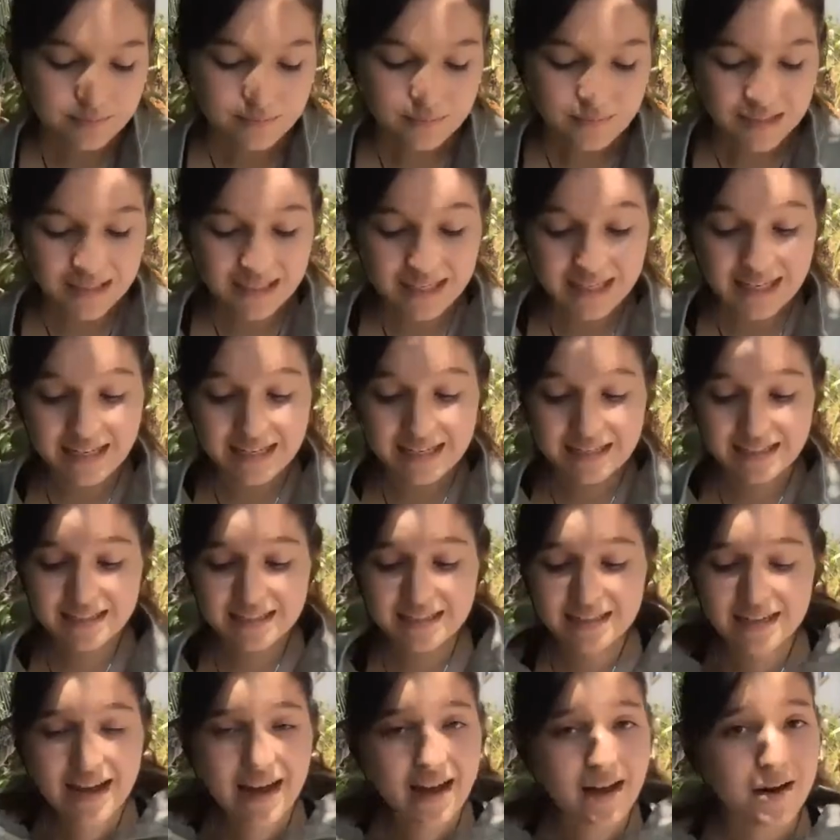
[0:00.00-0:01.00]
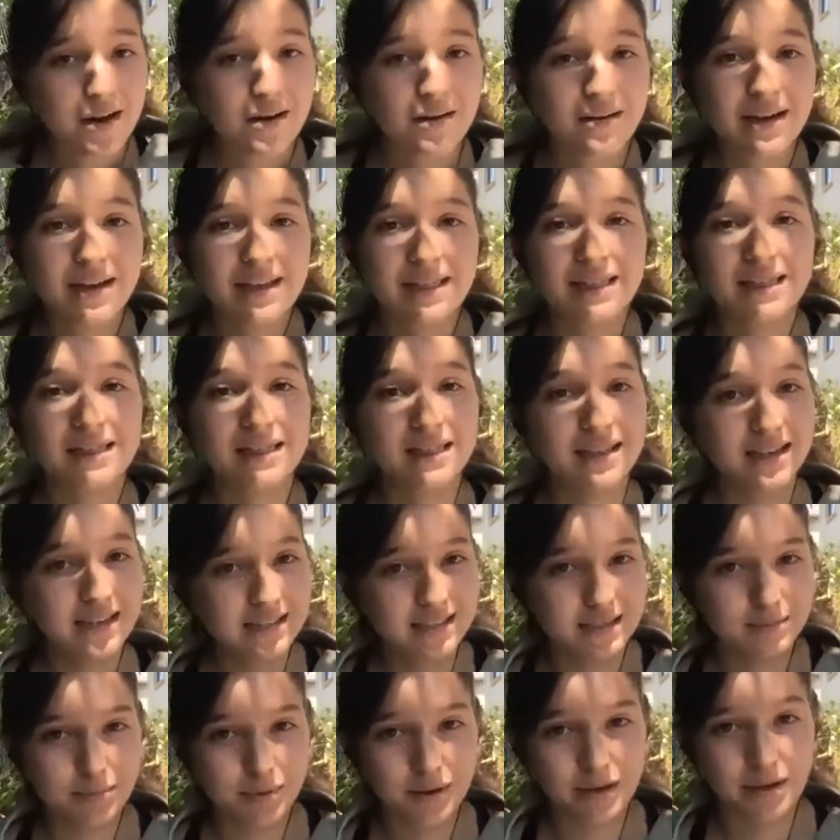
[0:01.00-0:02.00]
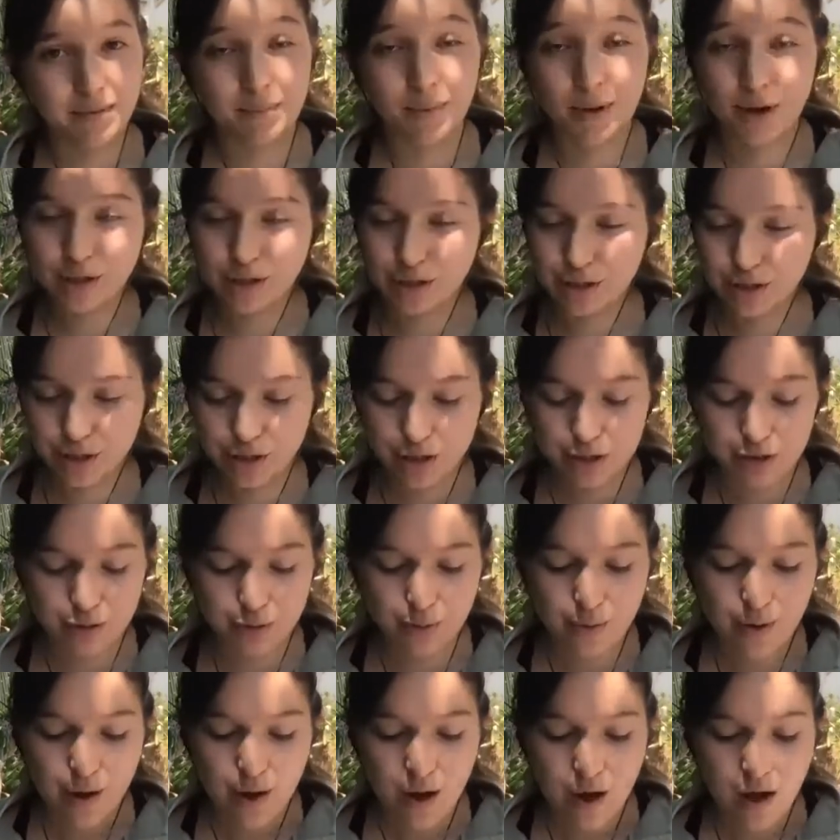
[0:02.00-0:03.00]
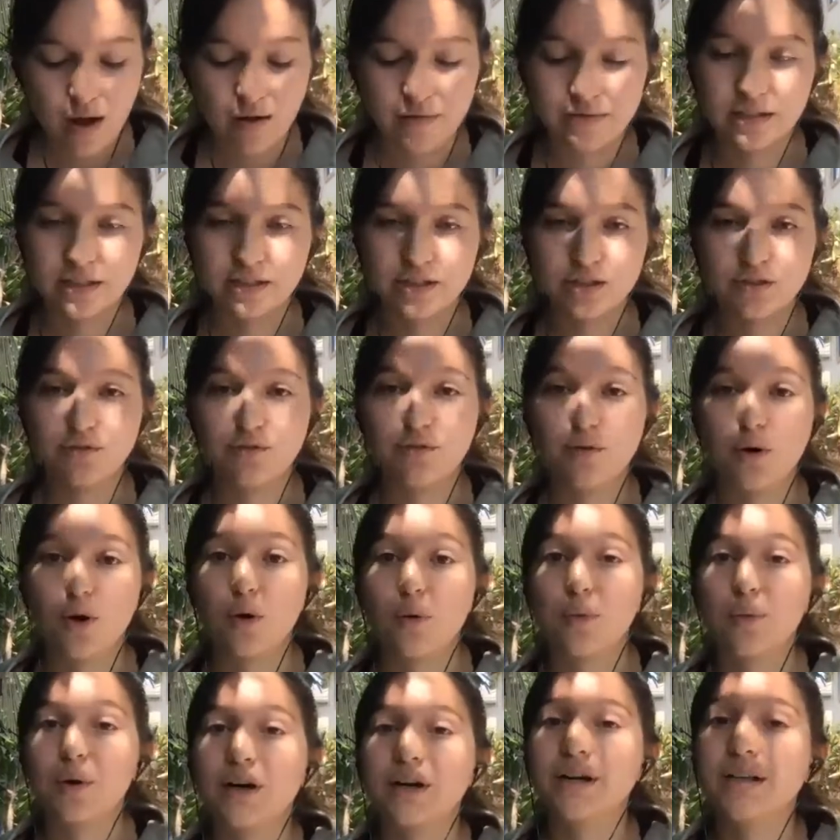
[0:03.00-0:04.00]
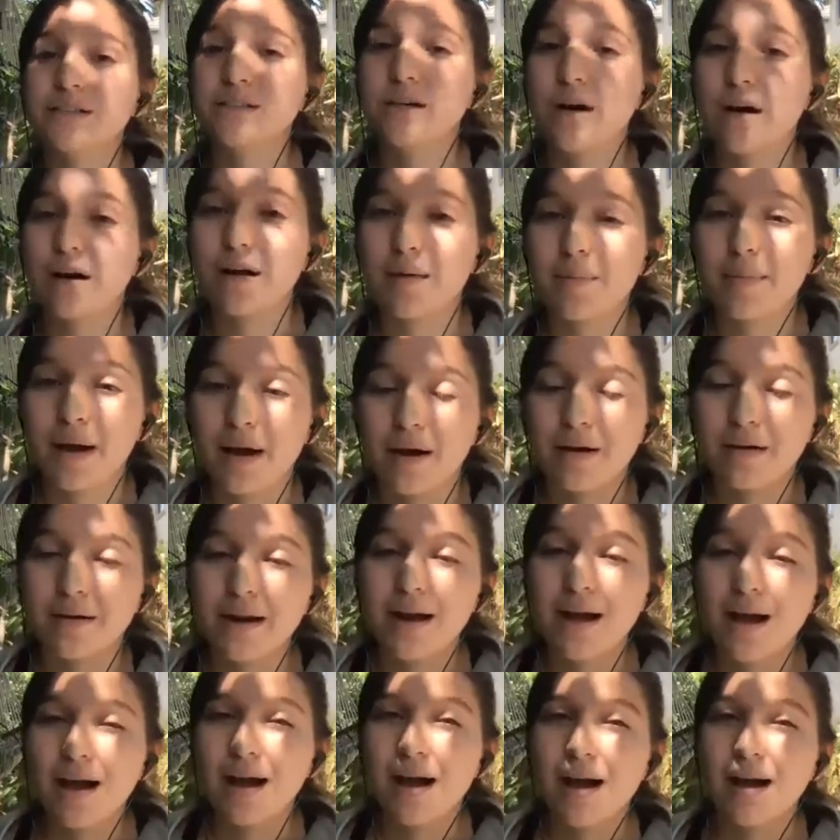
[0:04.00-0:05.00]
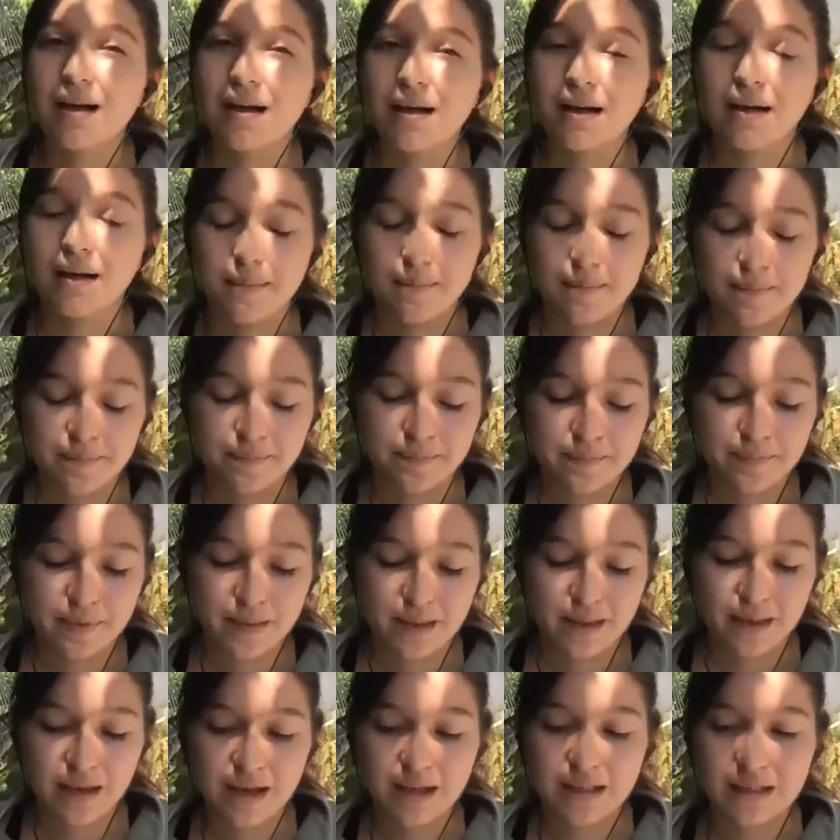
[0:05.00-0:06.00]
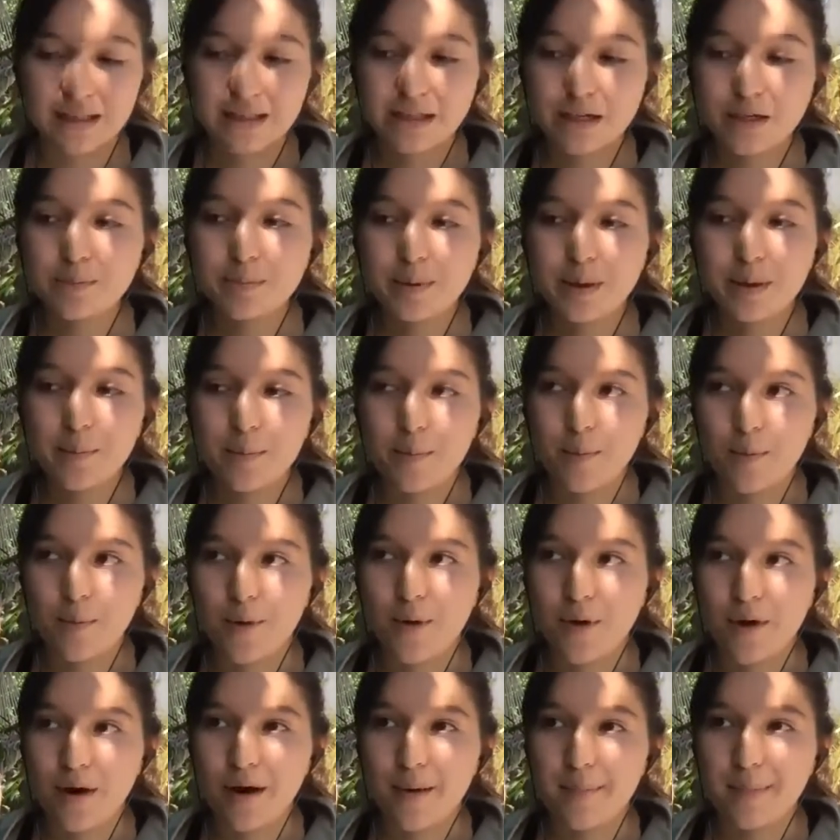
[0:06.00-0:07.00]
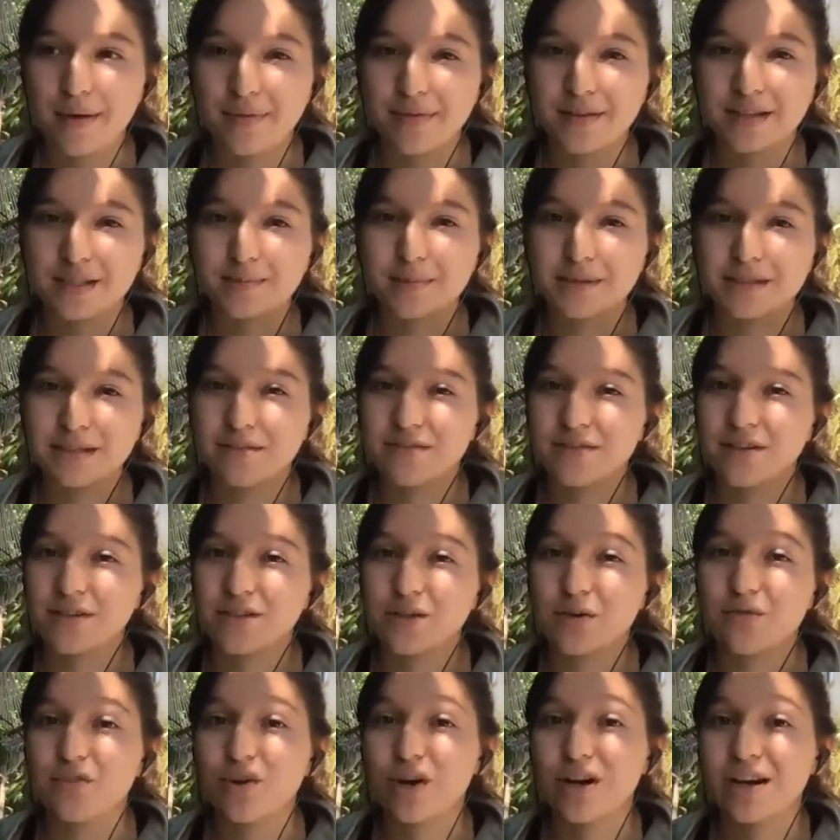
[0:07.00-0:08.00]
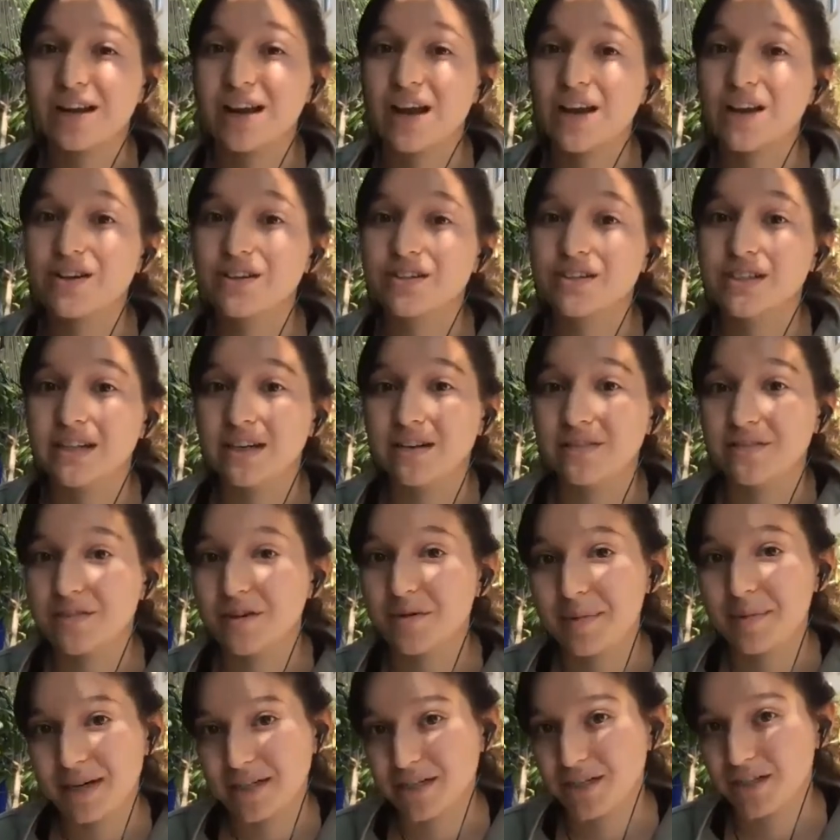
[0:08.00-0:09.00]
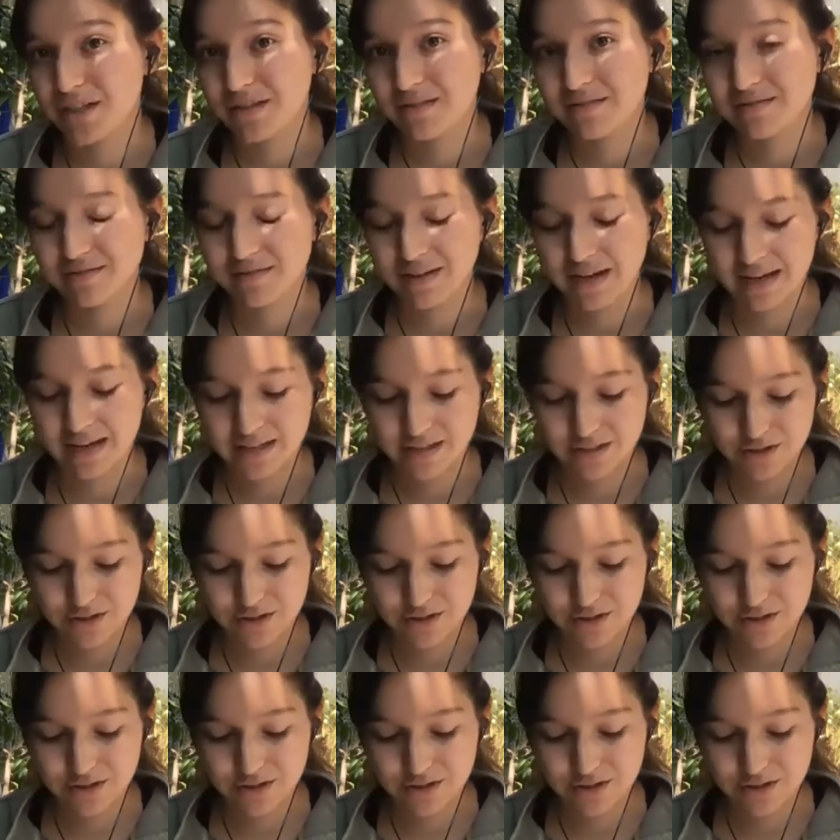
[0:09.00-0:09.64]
And now in part 2 of session 4, we're going to talk about a little bit more about the specifics of where to get your seed information, right?